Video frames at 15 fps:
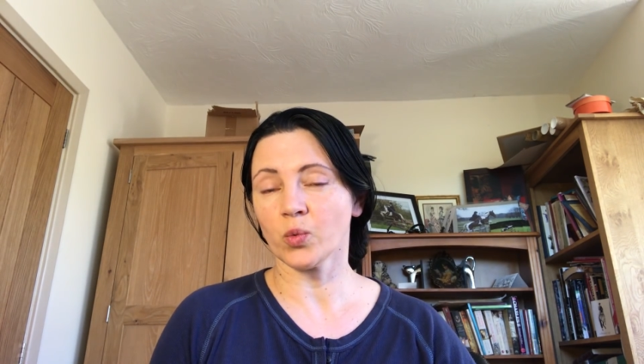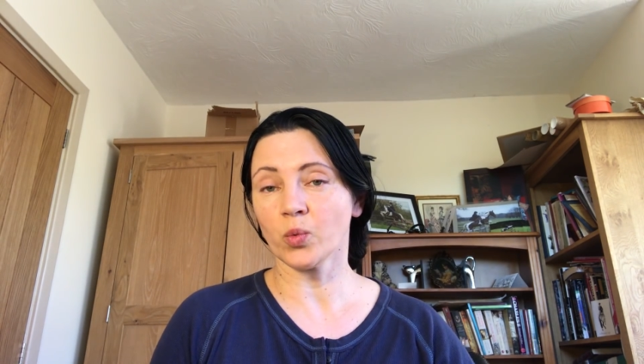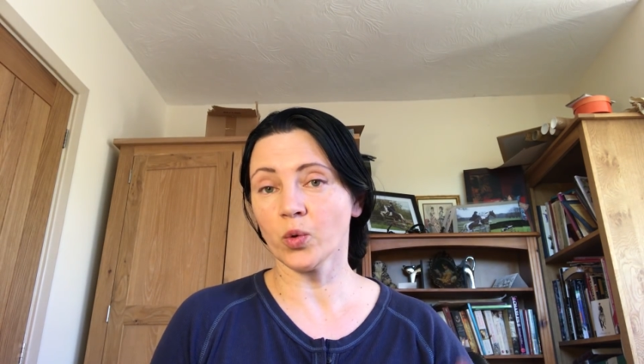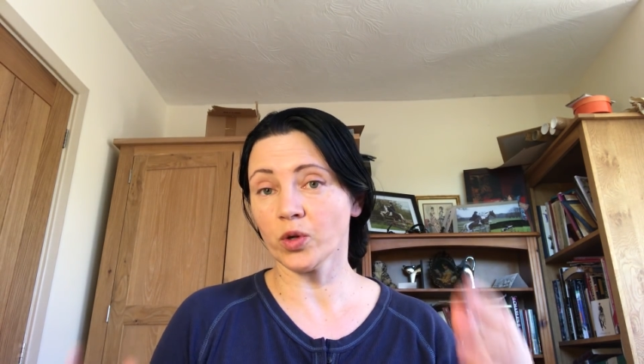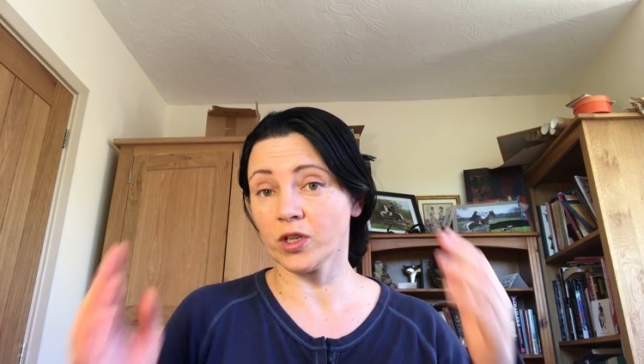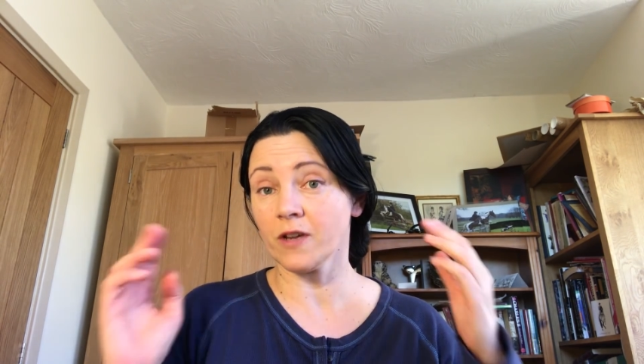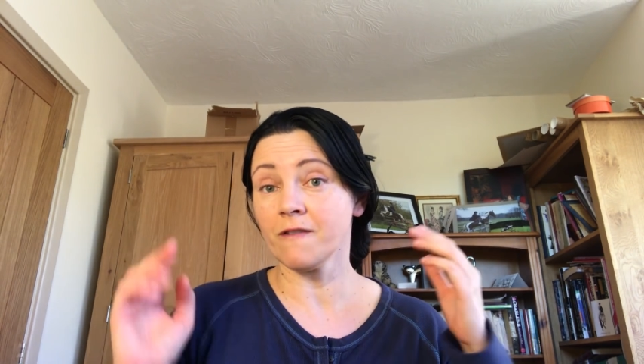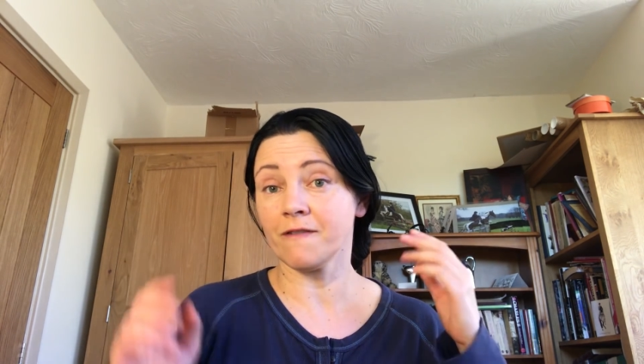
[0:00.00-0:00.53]

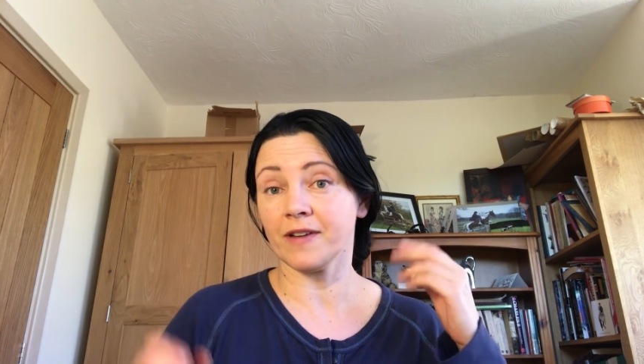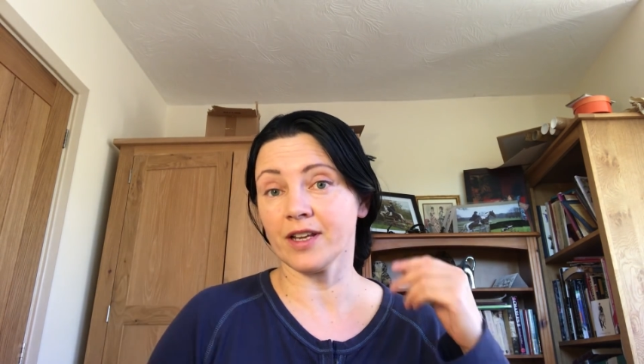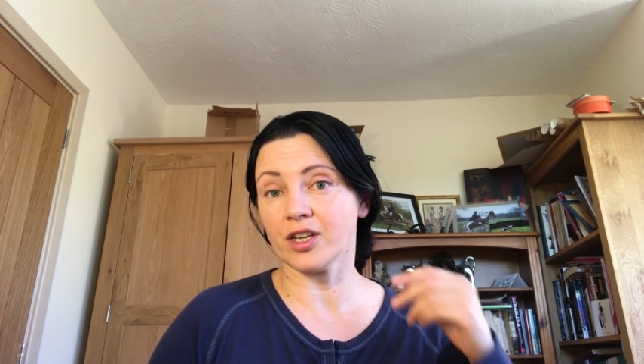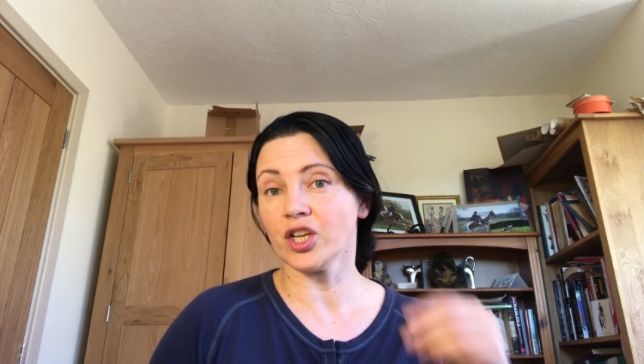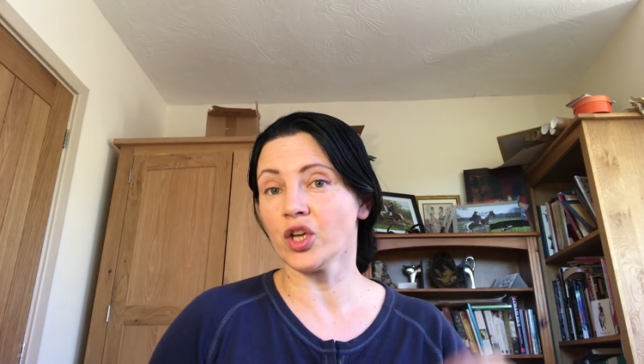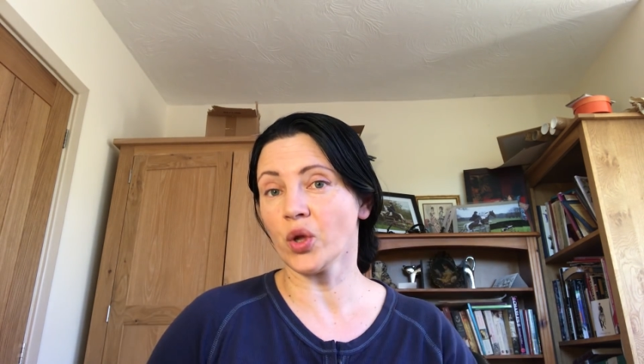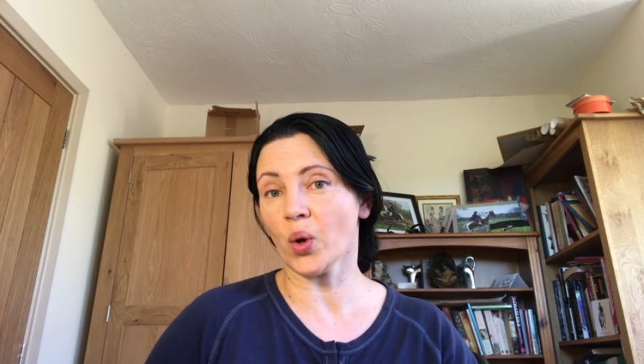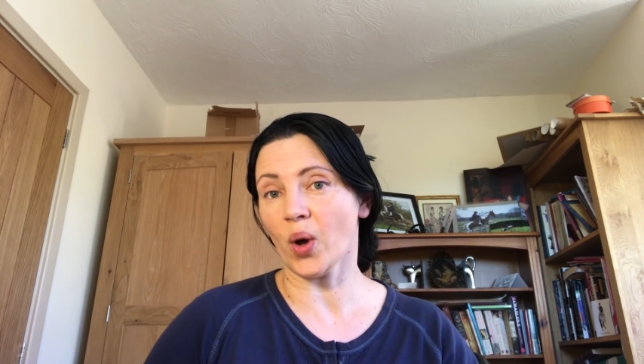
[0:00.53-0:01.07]
would
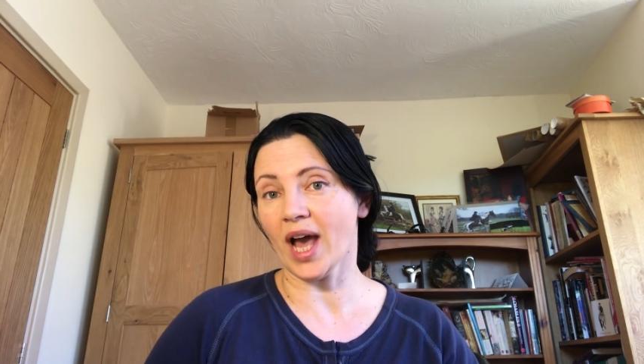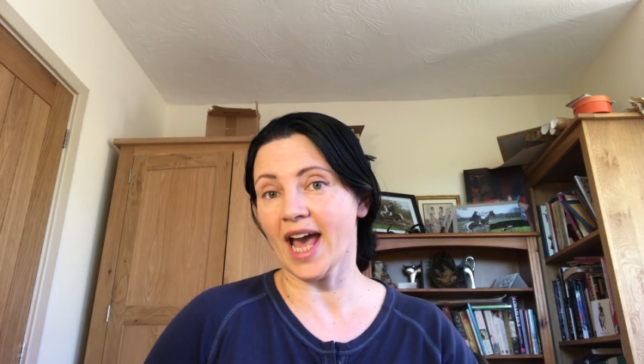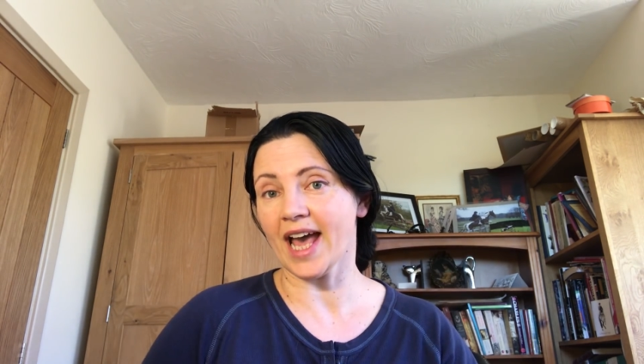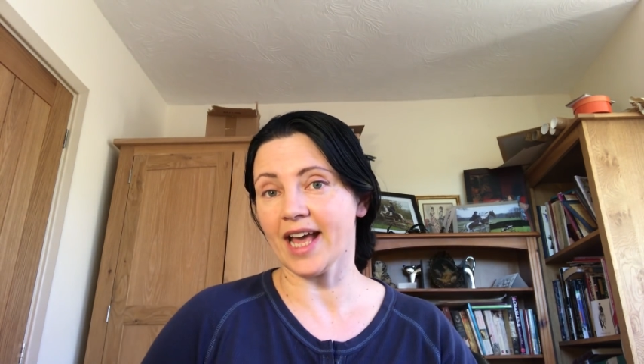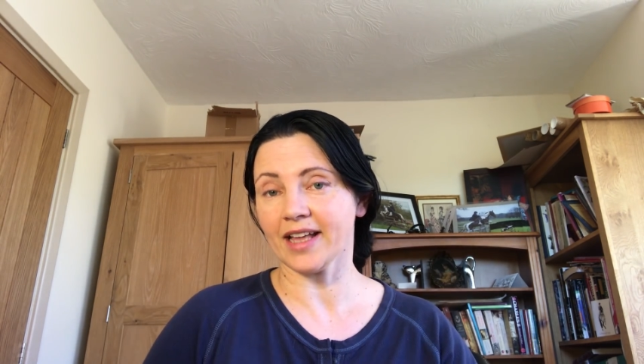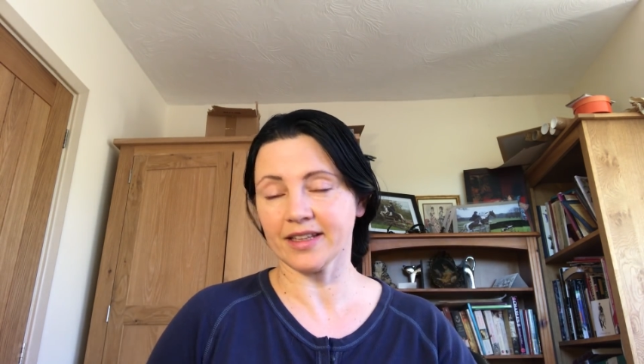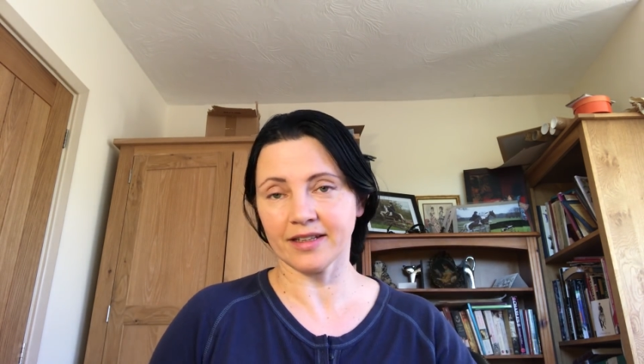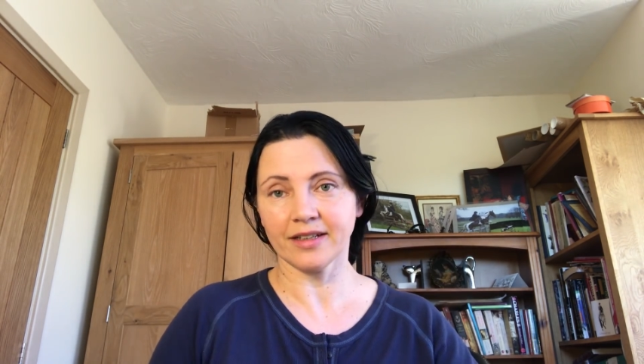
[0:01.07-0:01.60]
fit your hair